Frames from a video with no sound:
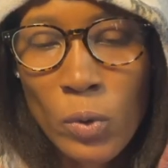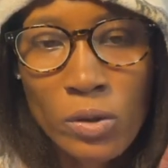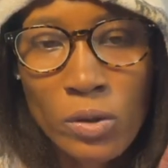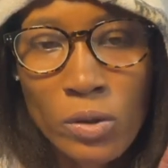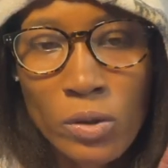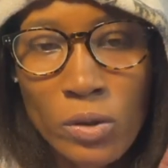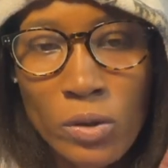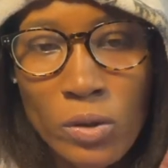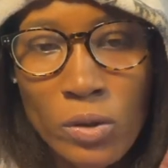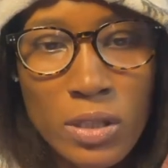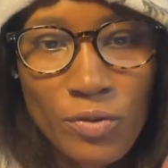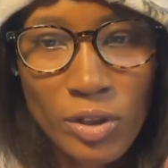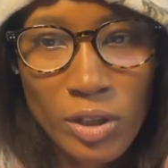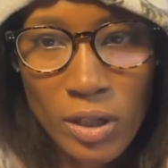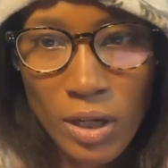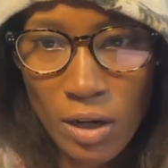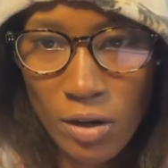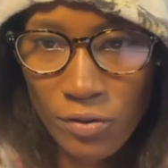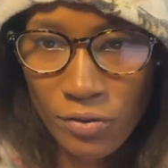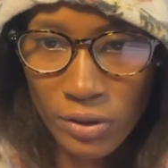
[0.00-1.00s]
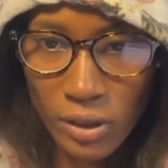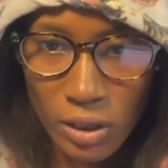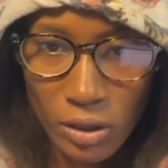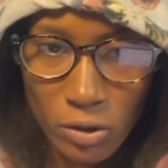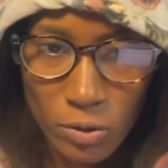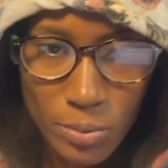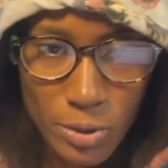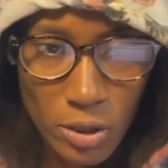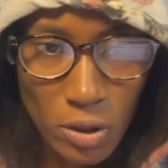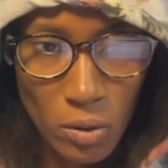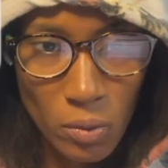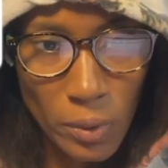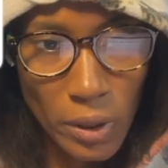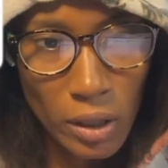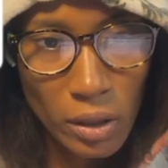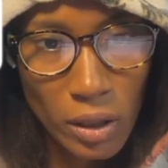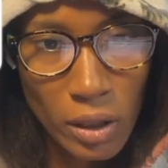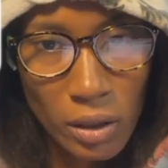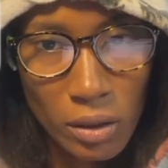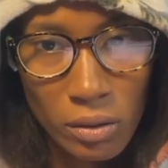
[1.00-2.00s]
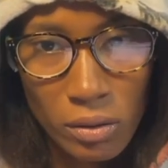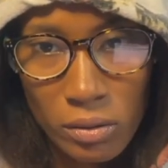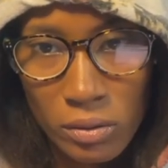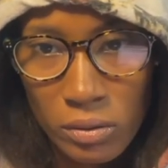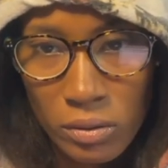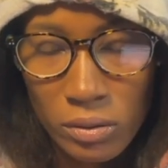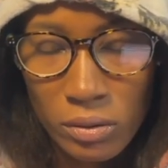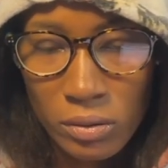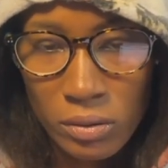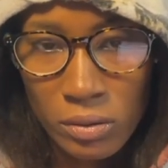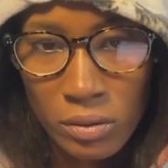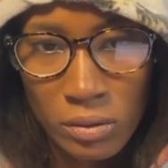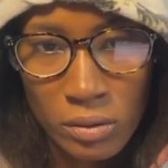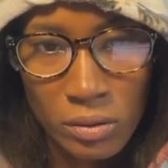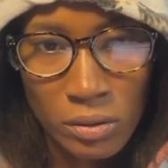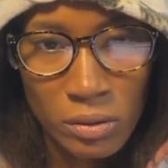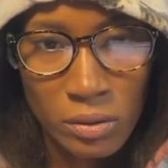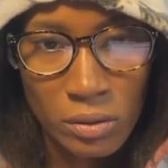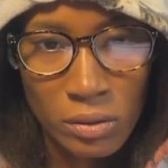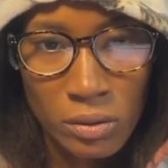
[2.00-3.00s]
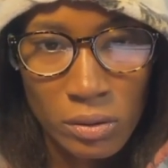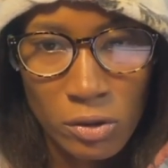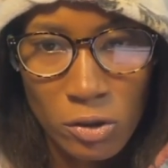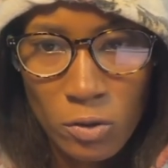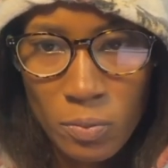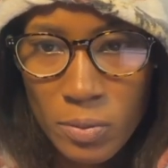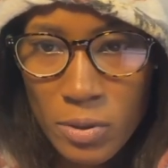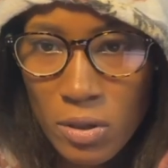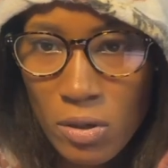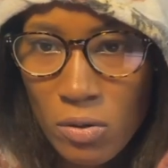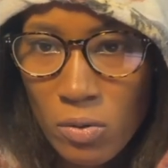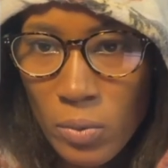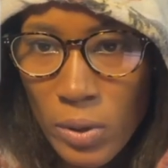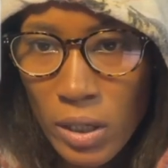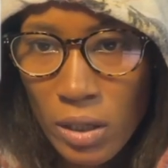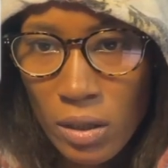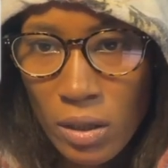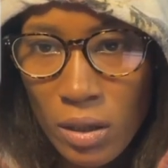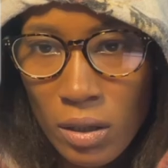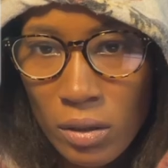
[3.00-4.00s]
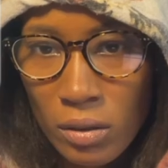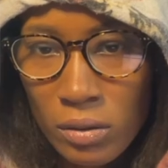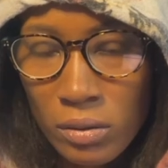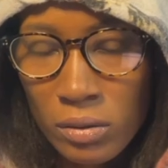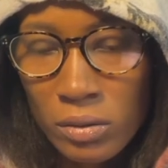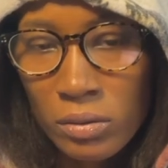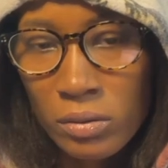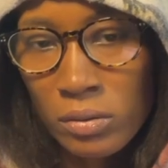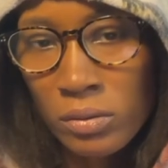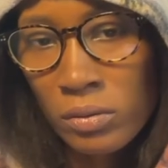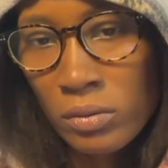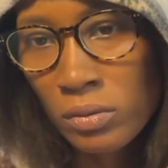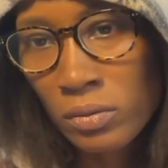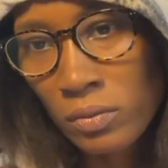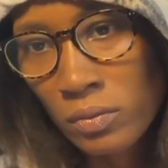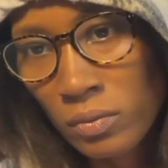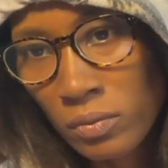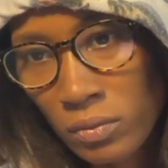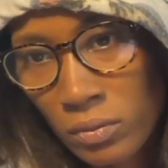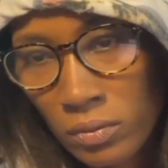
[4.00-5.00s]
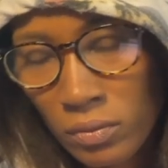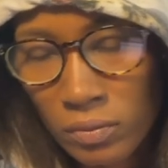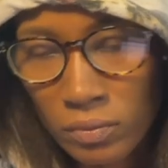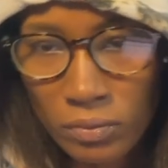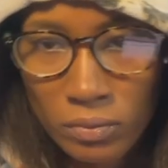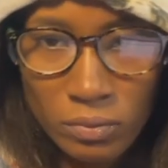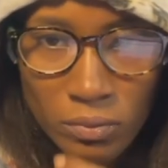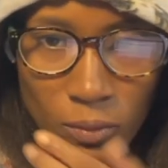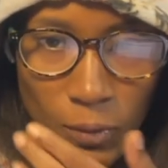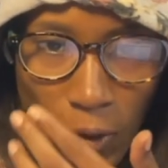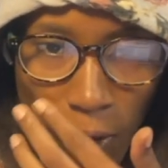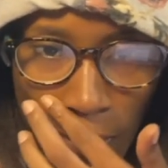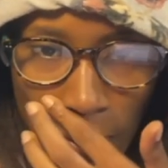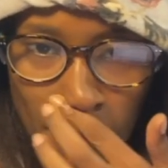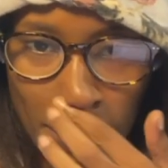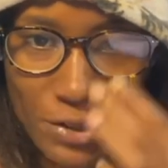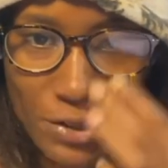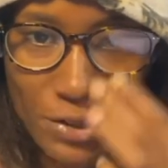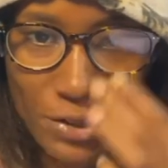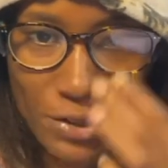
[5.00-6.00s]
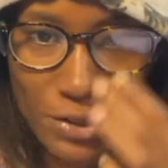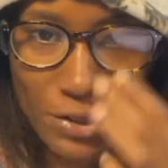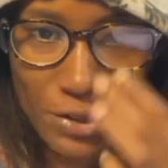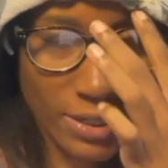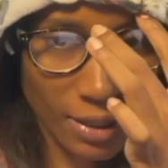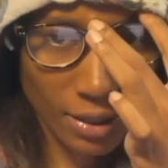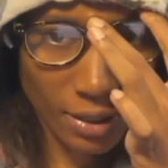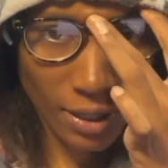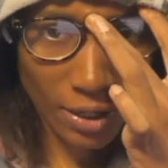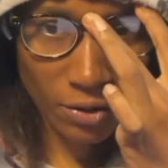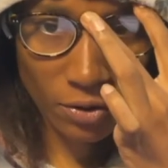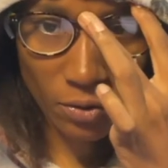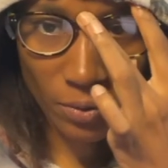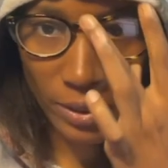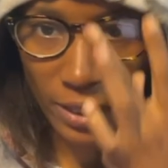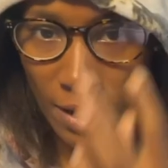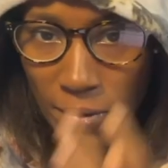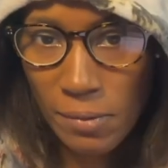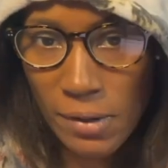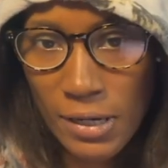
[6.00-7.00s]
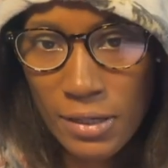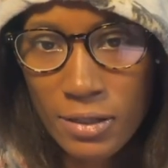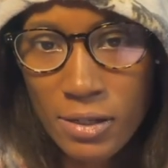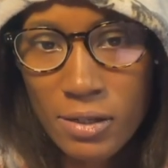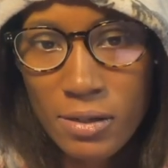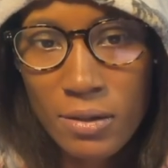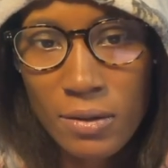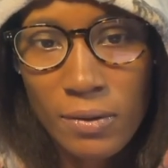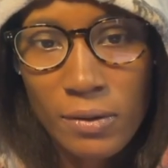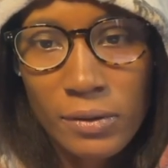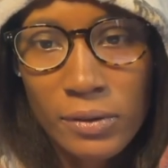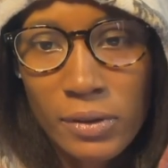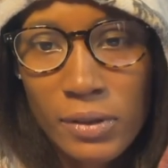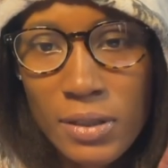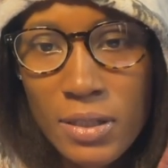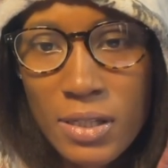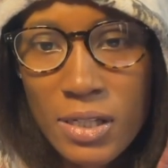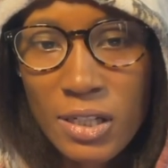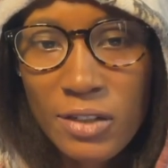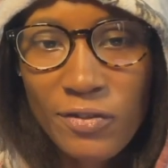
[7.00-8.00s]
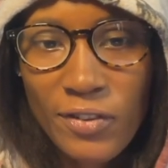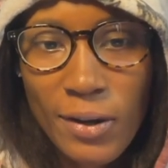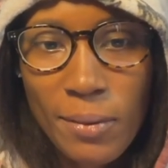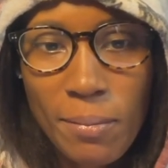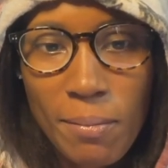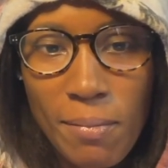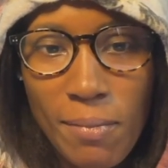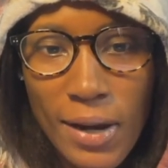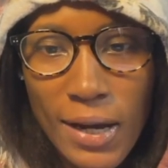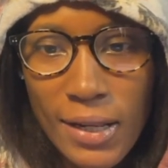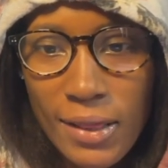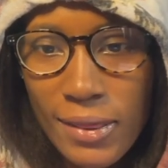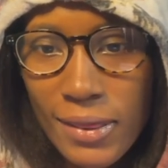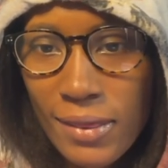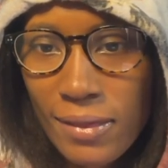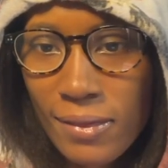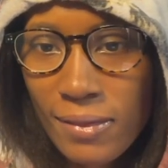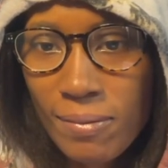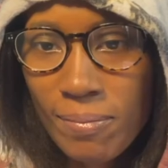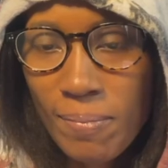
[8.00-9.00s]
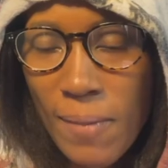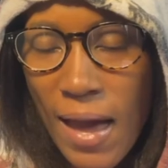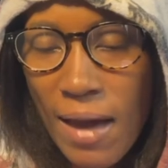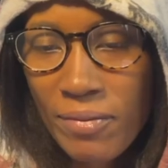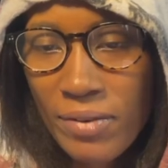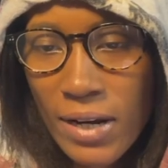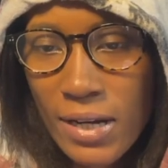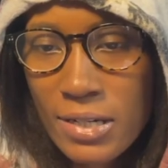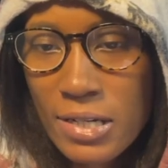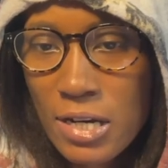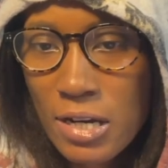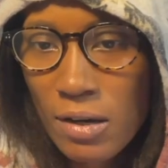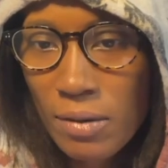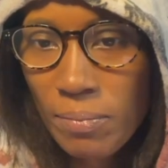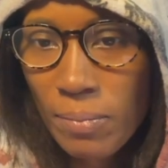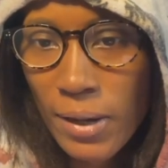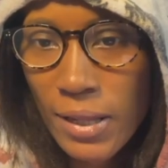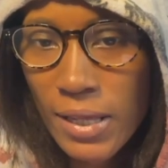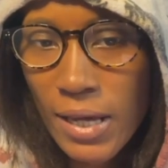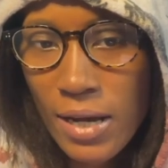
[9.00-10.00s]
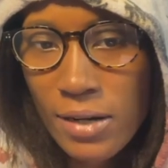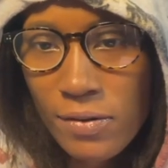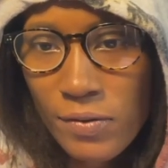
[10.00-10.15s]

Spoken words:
you listen really carefully, loops go wheeling. Loops go wheeling. Okay, interesting. I don't know what that means. See if I might have an idea by the end of